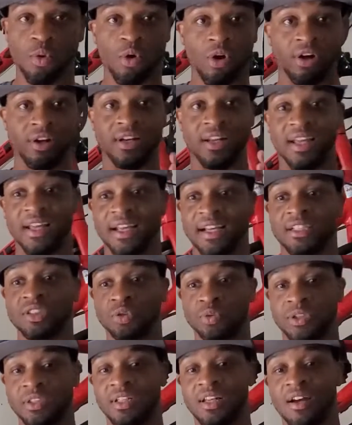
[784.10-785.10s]
are an
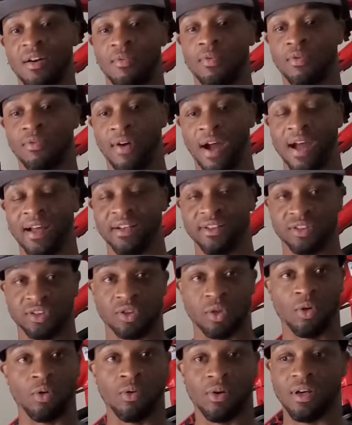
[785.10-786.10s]
entry-level rider,
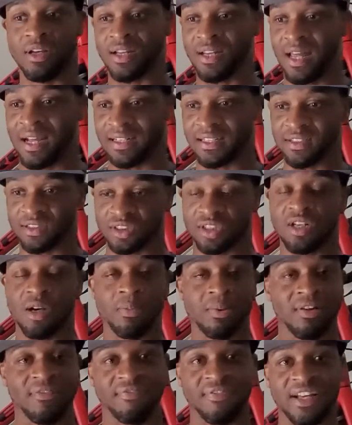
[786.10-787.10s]
so like there's a
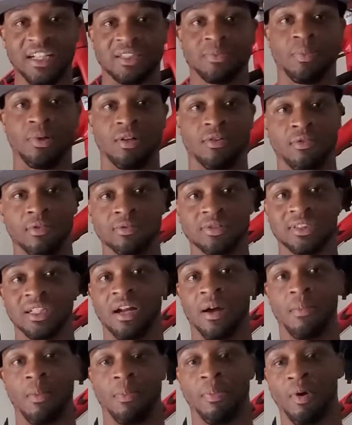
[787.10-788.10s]
couple of Facebook groups that
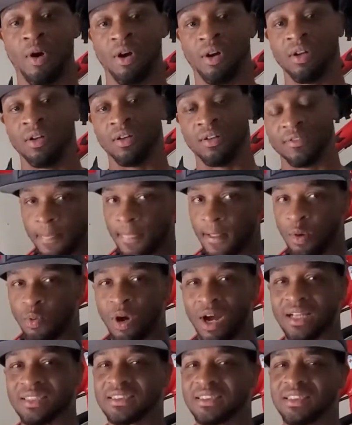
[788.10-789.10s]
I'm a part of
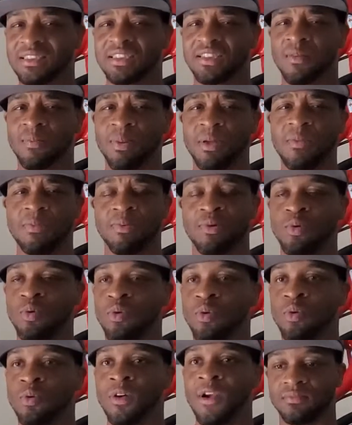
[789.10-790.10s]
where I see some people
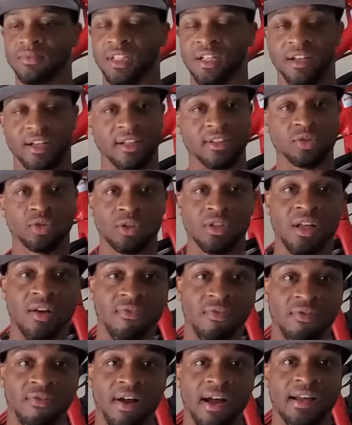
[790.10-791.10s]
who they're
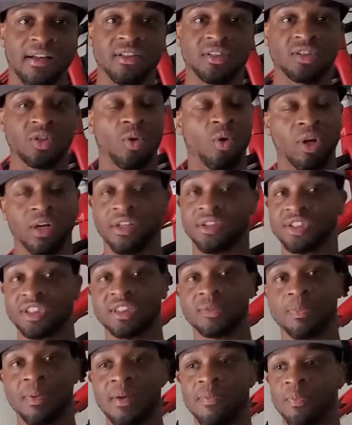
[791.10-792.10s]
entry-level riders, or they're
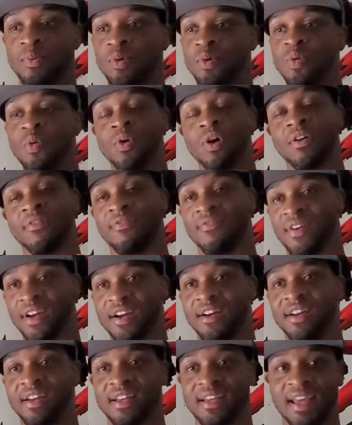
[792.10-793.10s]
just people who are
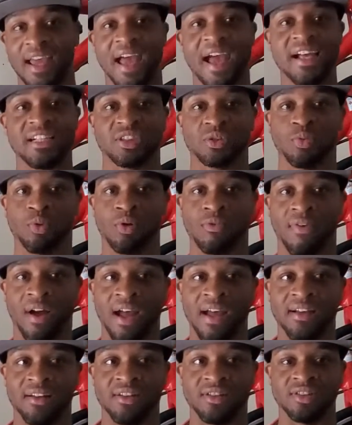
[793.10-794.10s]
very casual
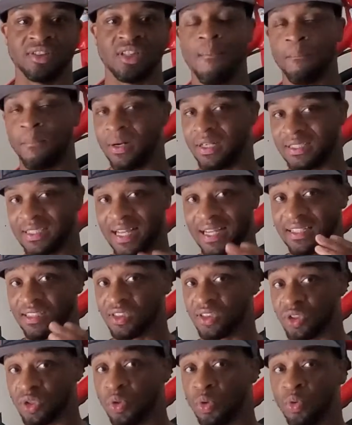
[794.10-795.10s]
riders, but they
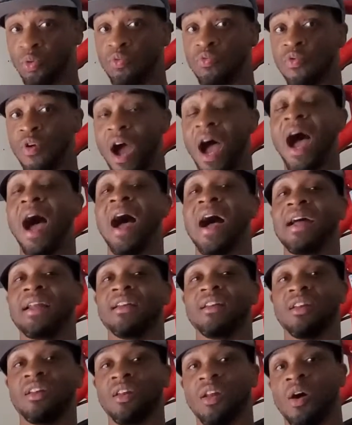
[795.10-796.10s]
do ride
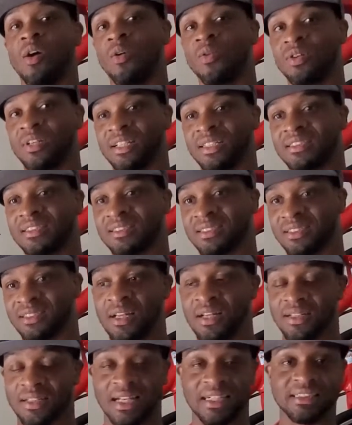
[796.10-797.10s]
long distances.
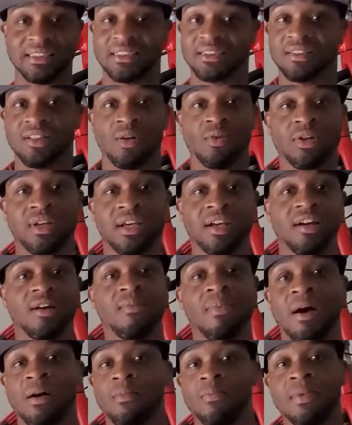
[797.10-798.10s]
They just don't care
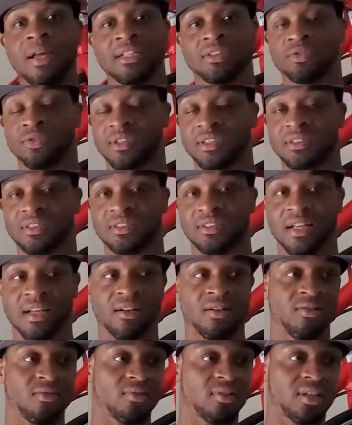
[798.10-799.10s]
about metrics. They
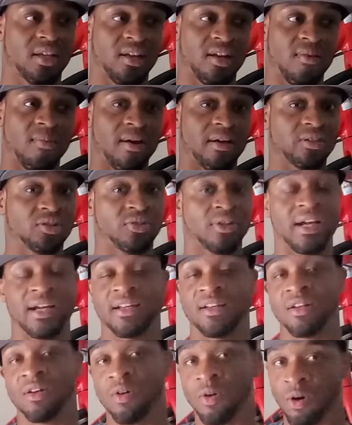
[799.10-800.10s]
don't care about
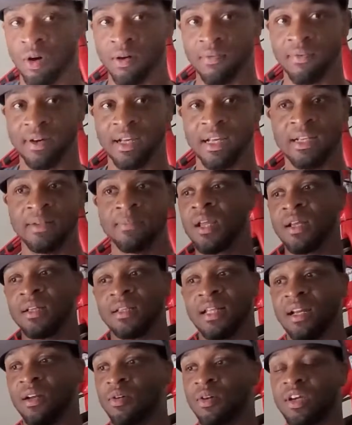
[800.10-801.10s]
tracking their heart rate.
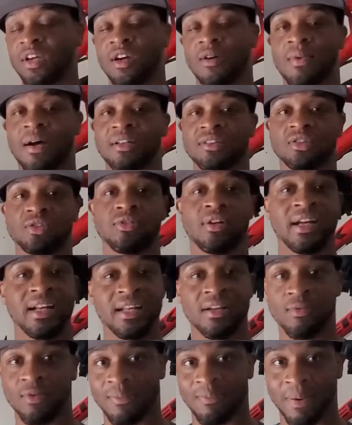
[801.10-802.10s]
They don't care about
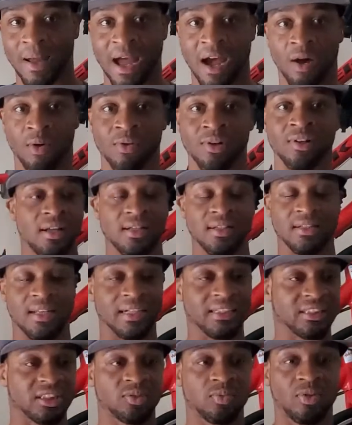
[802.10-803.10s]
training with power. They
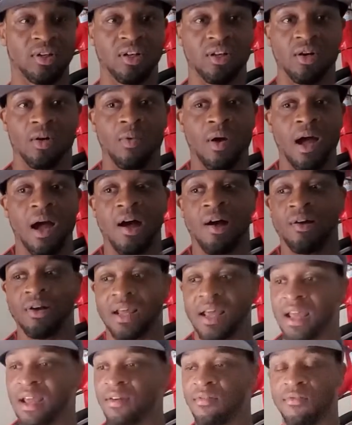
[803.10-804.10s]
just want to go out
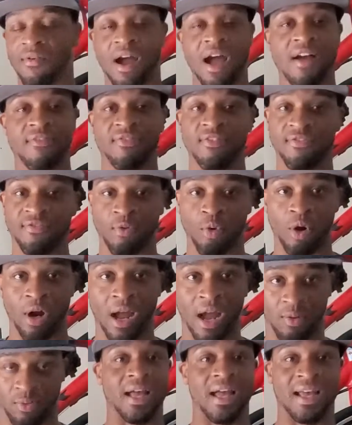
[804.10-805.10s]
and ride for 4
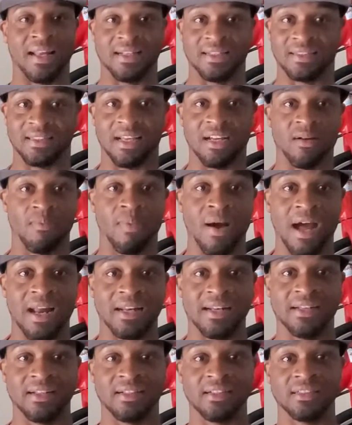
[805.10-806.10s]
hours. And the thing about
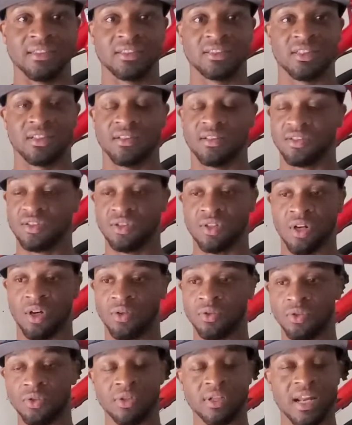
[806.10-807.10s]
it is, you
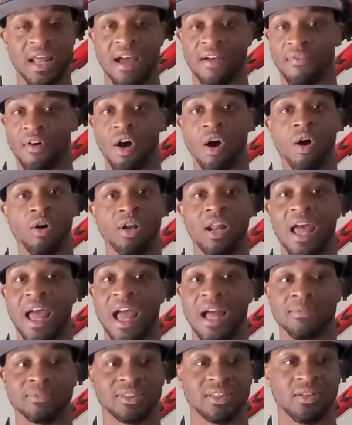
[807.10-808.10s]
can have all the
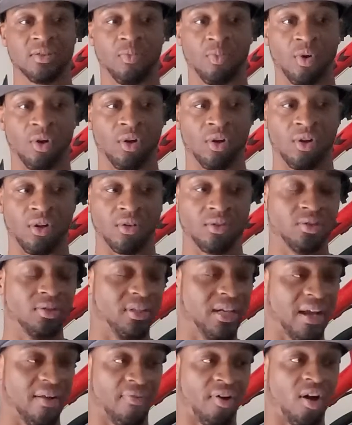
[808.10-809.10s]
apps in the world, you
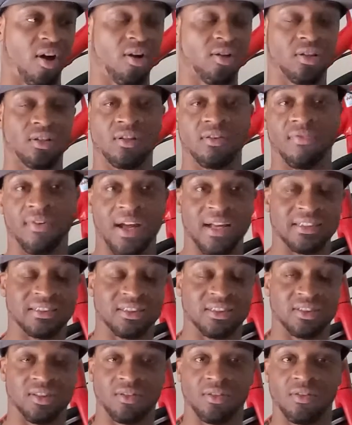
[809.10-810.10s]
can have all the
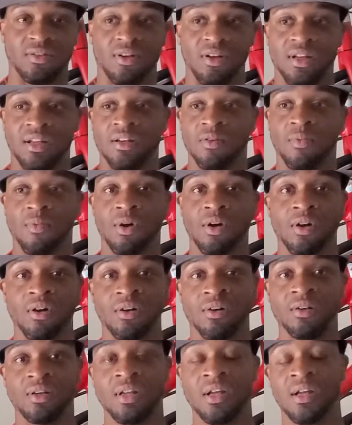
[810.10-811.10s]
devices in the
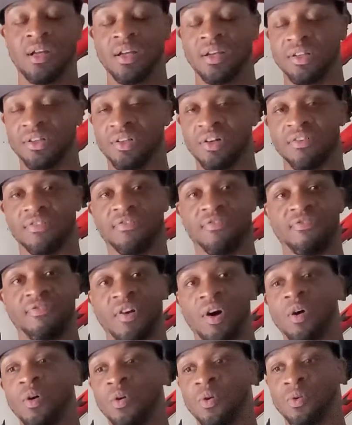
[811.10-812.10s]
world. Your
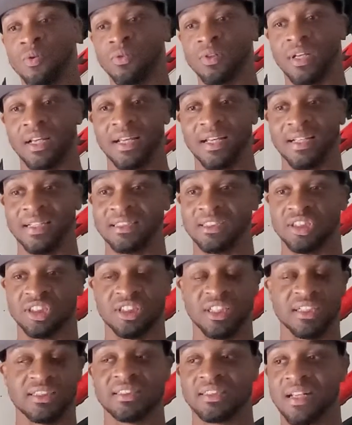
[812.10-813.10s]
phone is
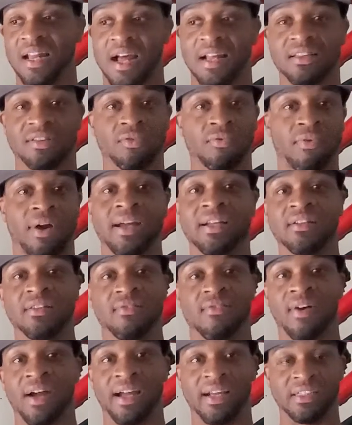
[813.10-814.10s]
just not the right
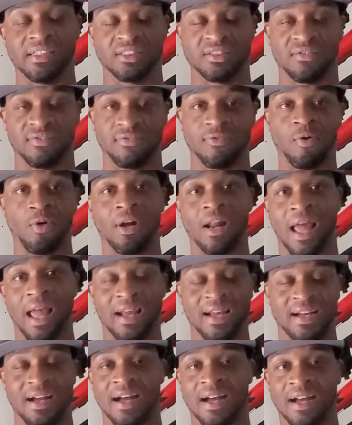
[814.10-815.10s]
device for
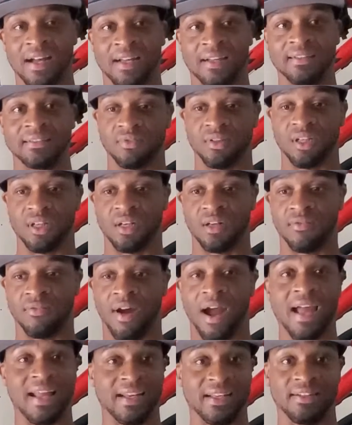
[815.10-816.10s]
that kind of
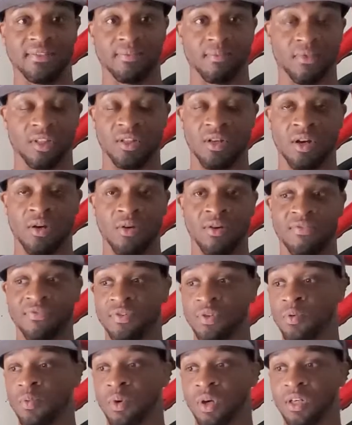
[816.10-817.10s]
riding. If
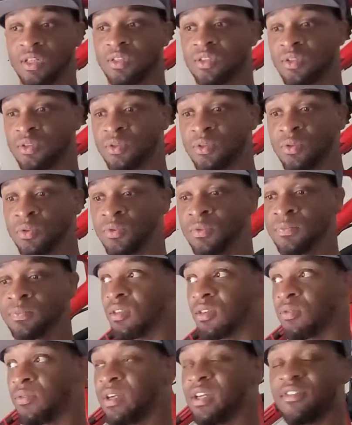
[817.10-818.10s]
you want to do
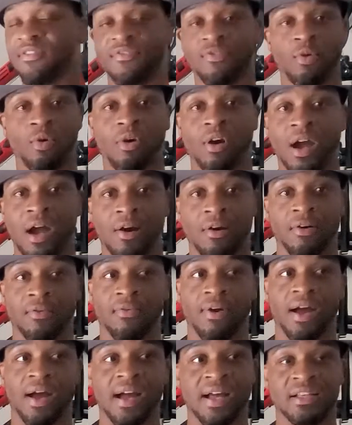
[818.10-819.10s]
3-4 hour
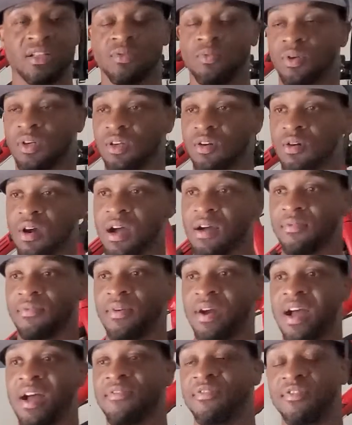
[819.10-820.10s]
ride, you want to go out and
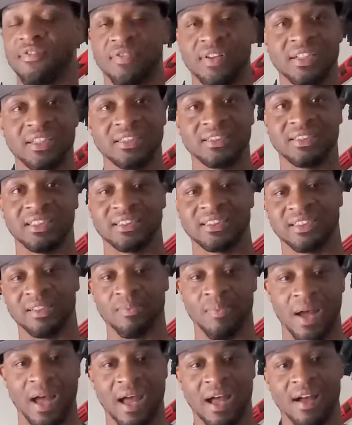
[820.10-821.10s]
ride for 50-60
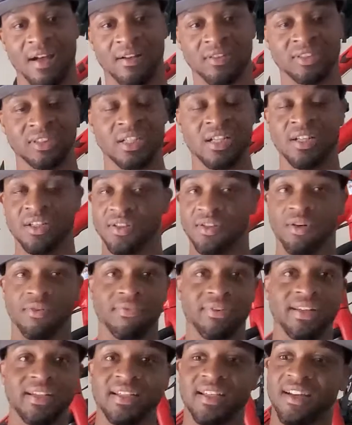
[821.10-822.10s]
miles, you don't
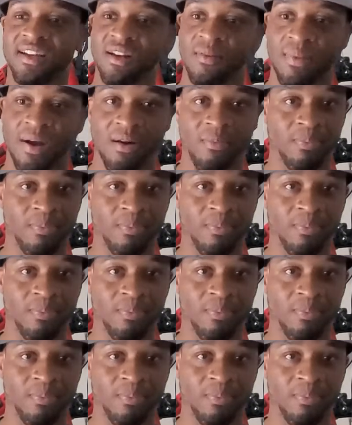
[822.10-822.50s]
really care about